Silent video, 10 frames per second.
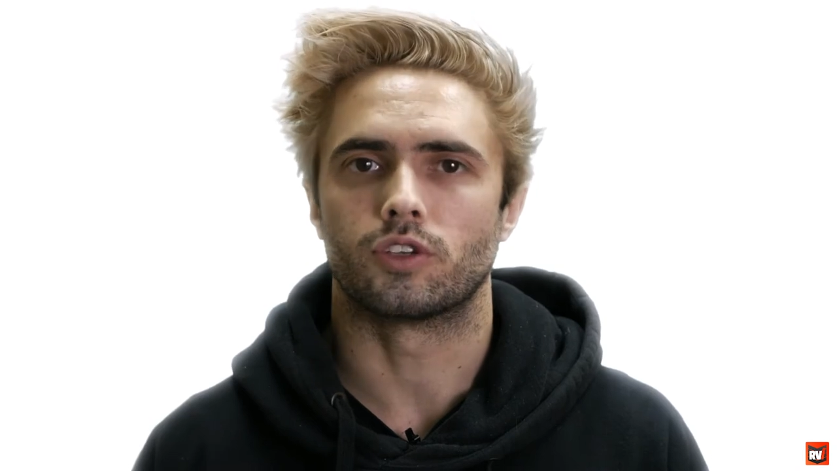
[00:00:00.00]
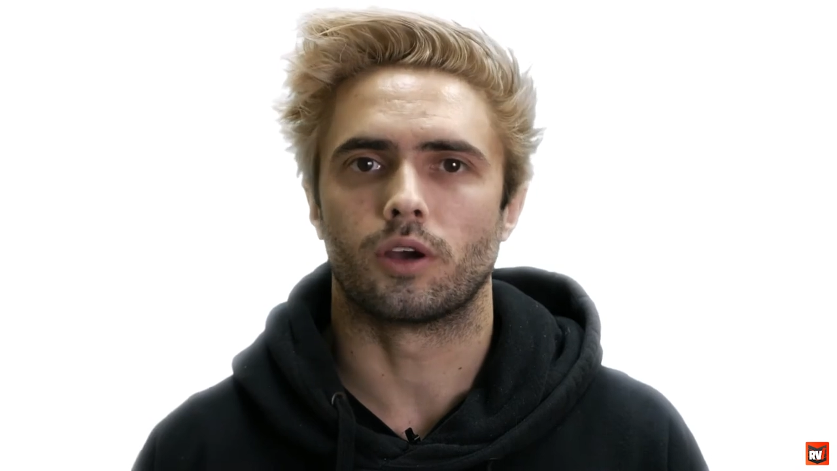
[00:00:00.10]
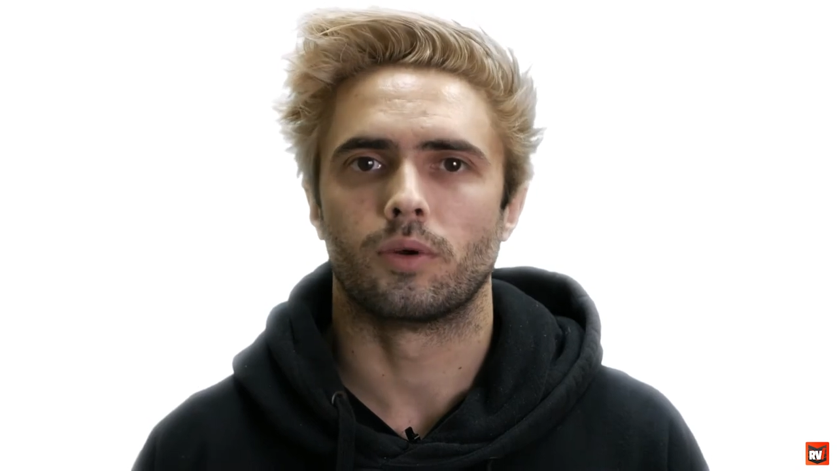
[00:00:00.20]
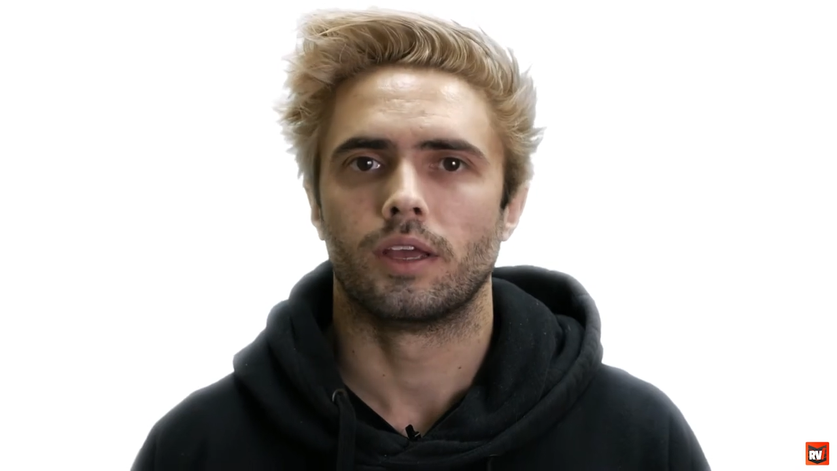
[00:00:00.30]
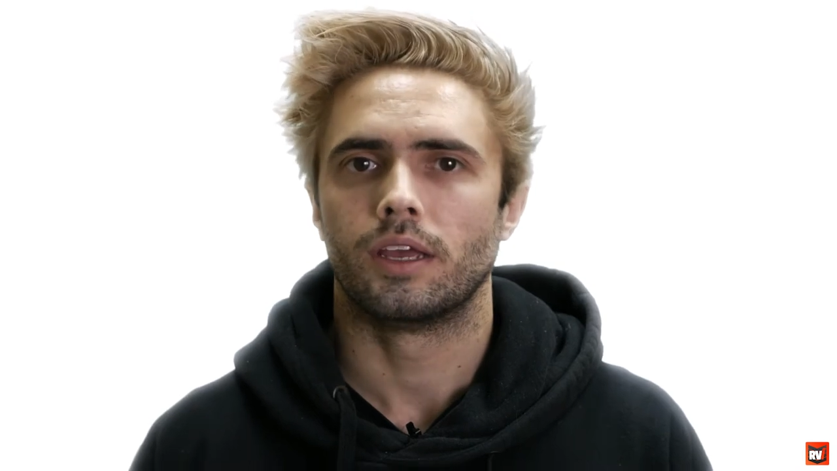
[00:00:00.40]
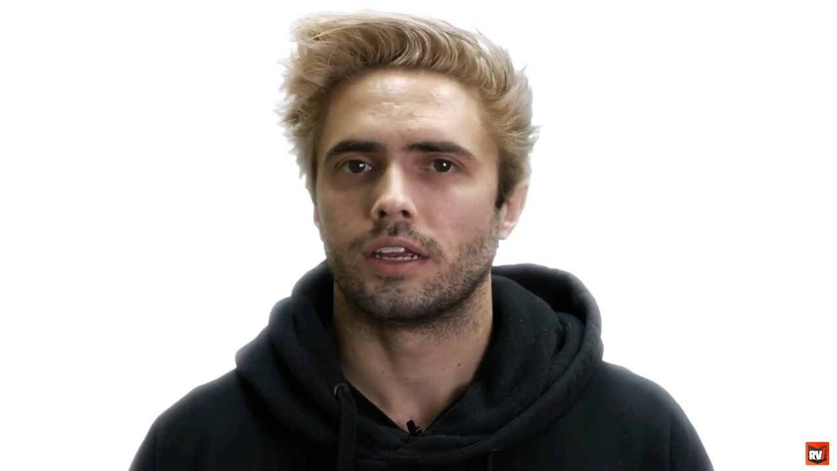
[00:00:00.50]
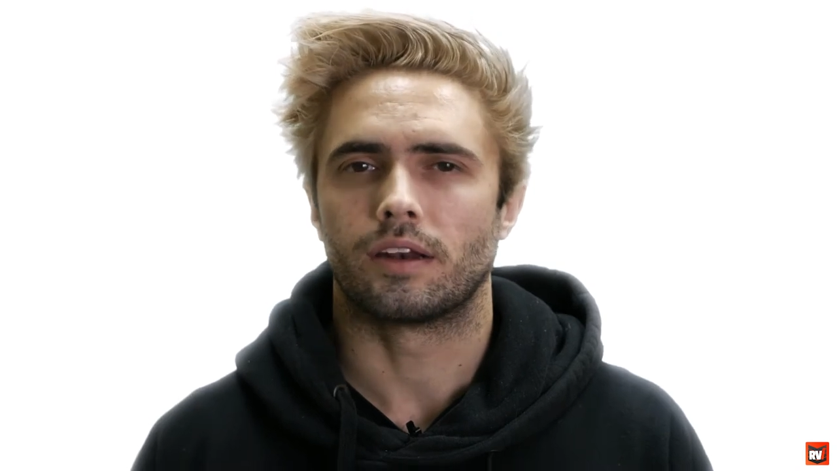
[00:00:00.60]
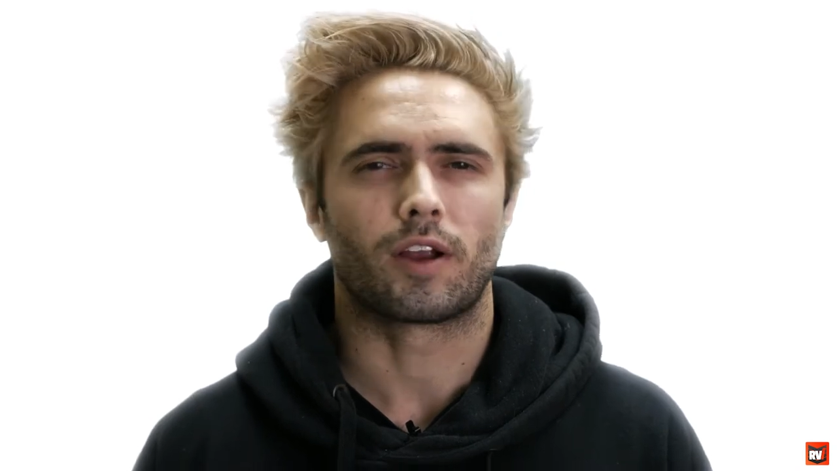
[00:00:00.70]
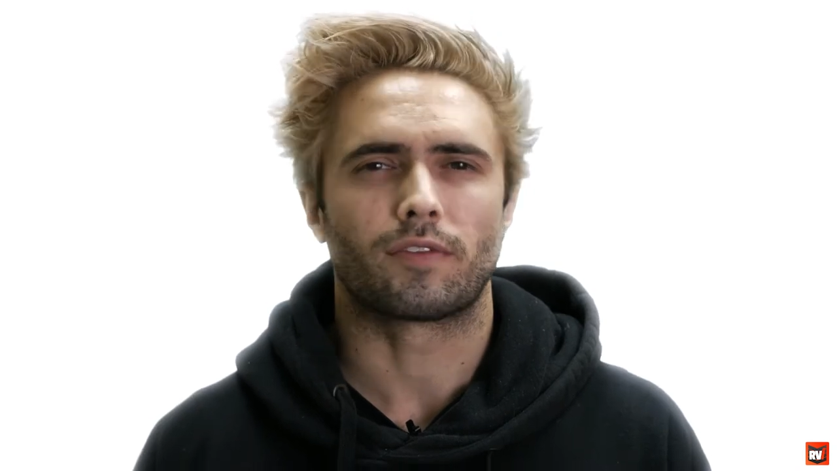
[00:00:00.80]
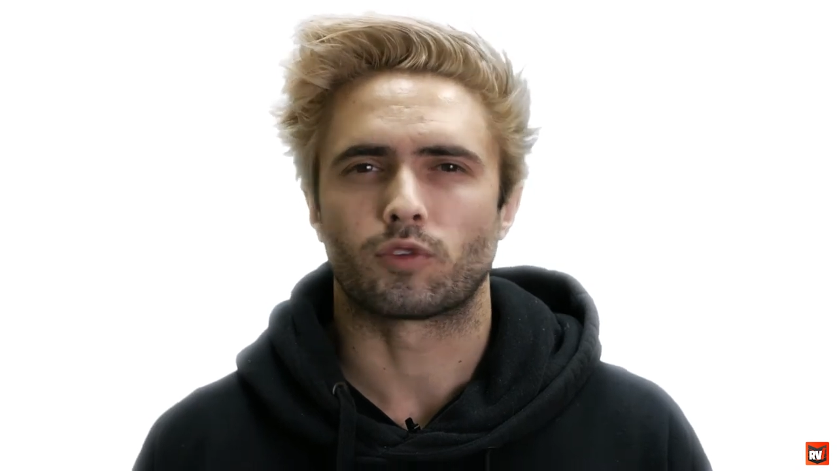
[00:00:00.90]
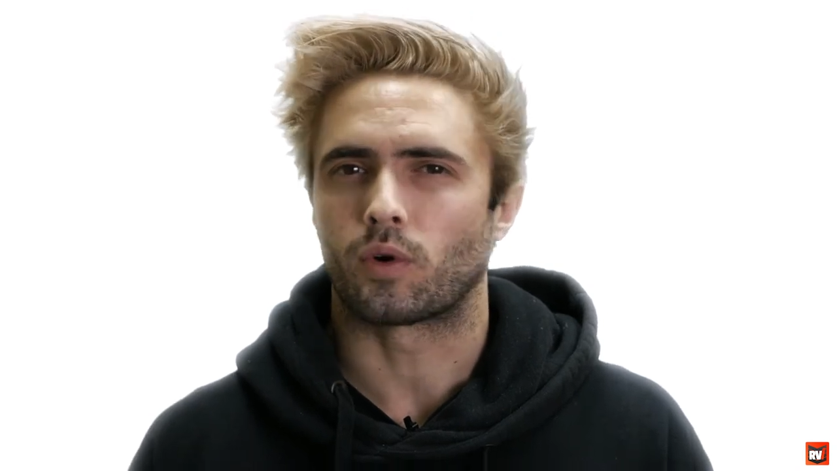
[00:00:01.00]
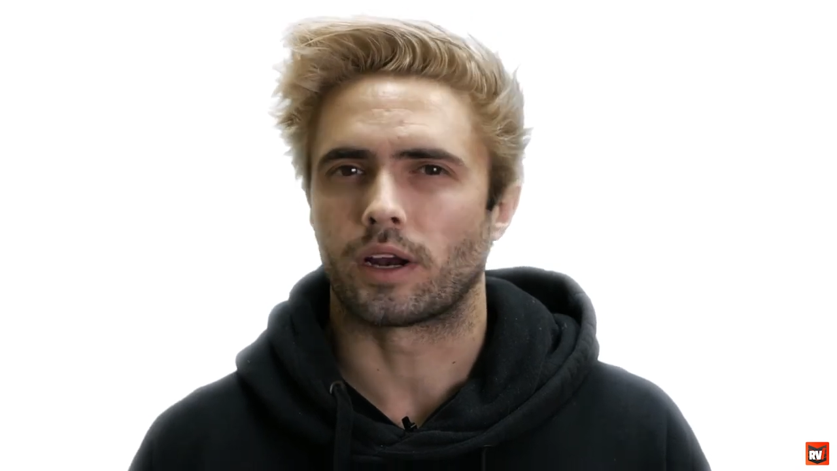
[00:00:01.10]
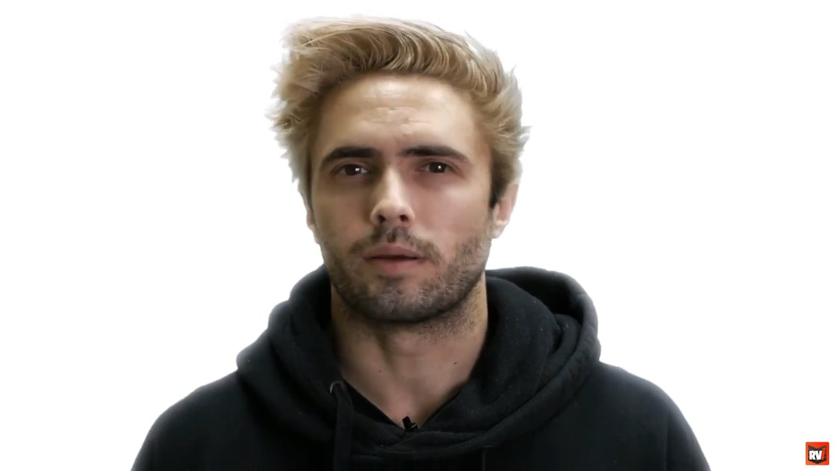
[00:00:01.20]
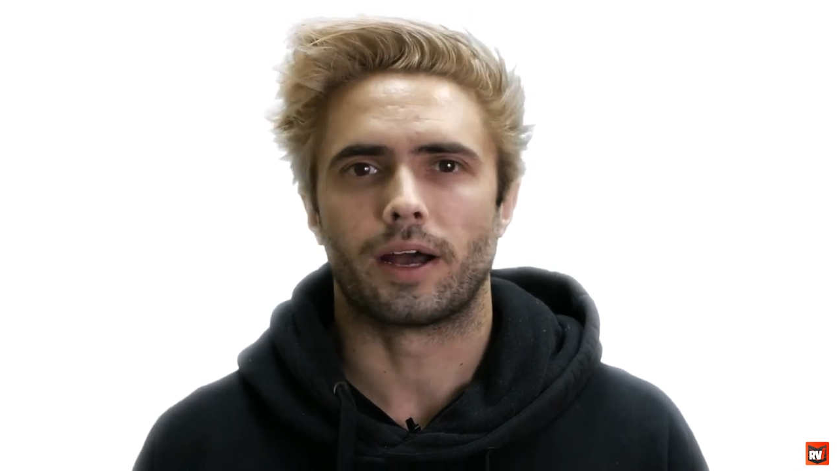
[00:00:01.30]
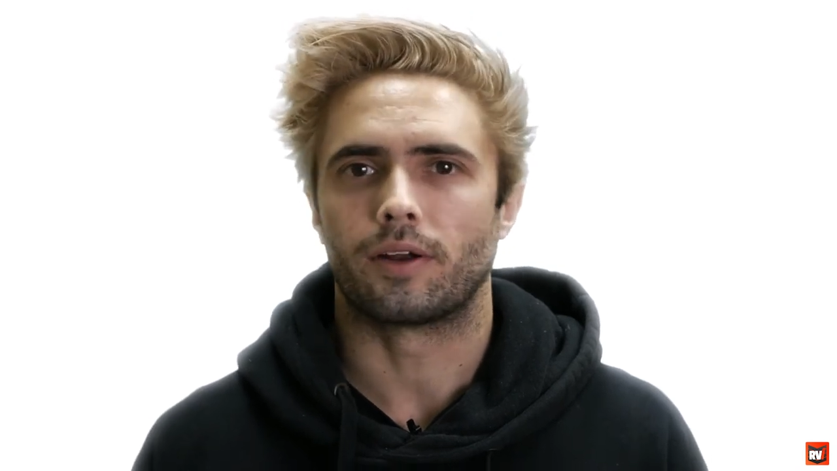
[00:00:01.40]
So you never have to
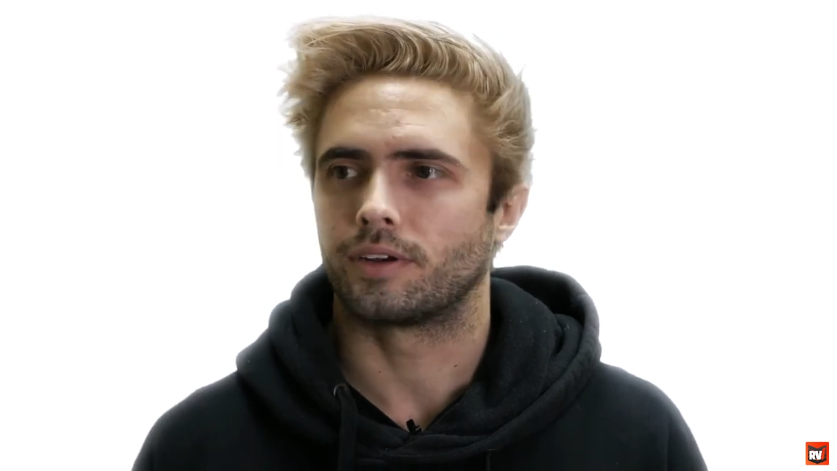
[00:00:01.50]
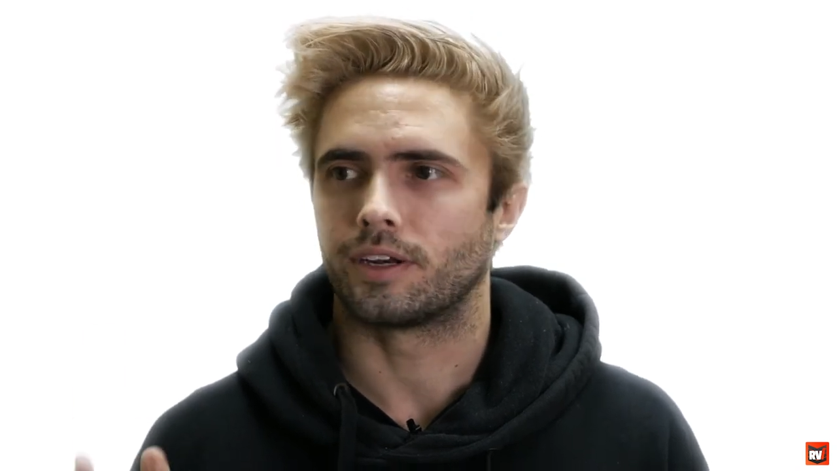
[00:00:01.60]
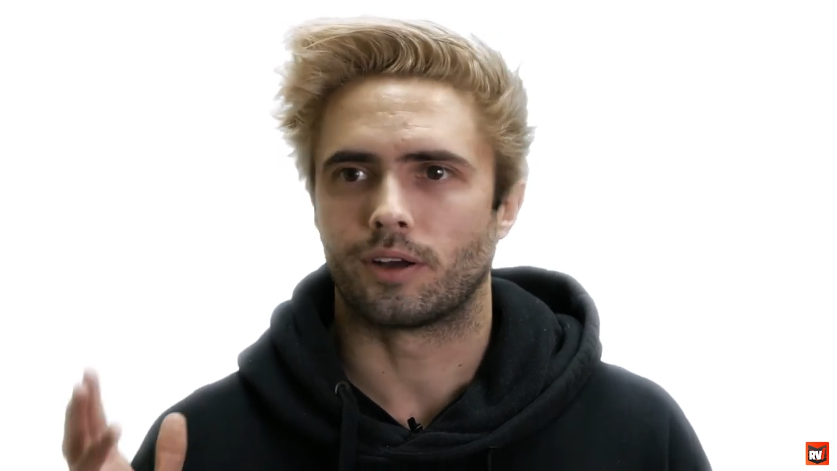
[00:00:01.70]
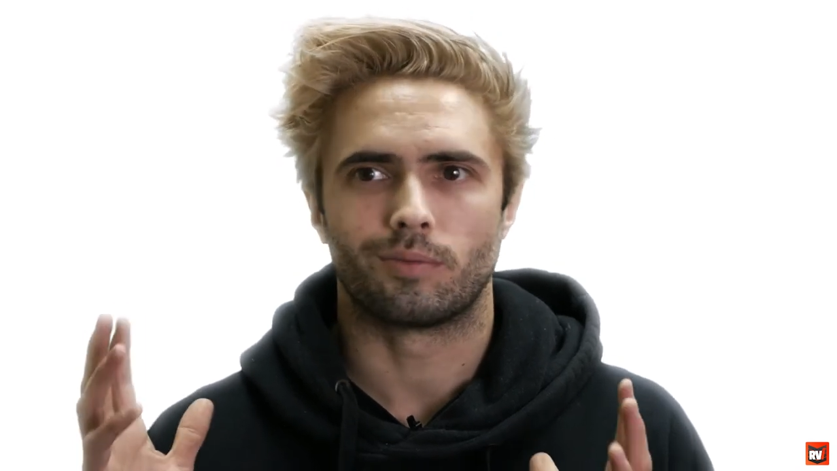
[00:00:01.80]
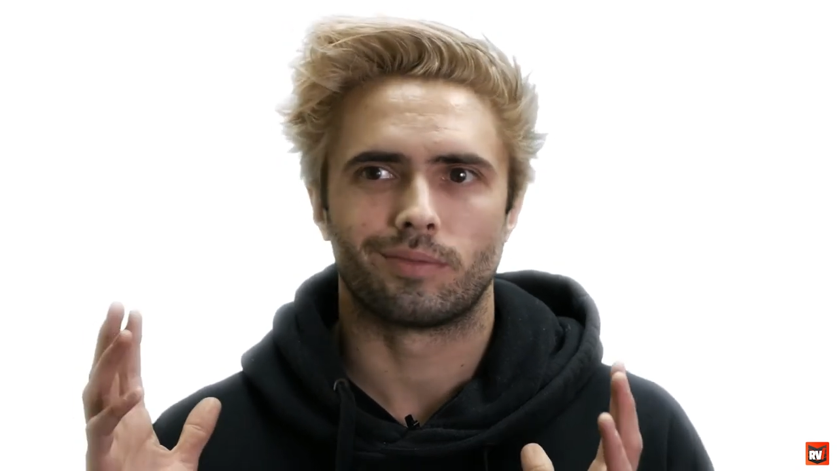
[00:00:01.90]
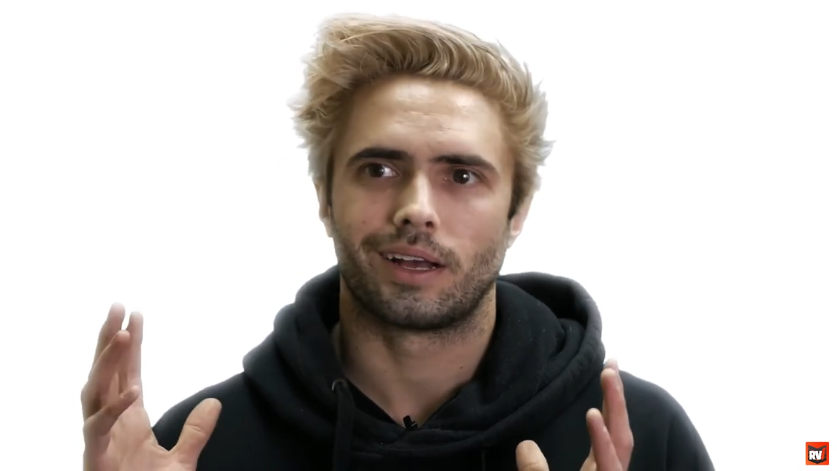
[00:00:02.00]
worry about, you know,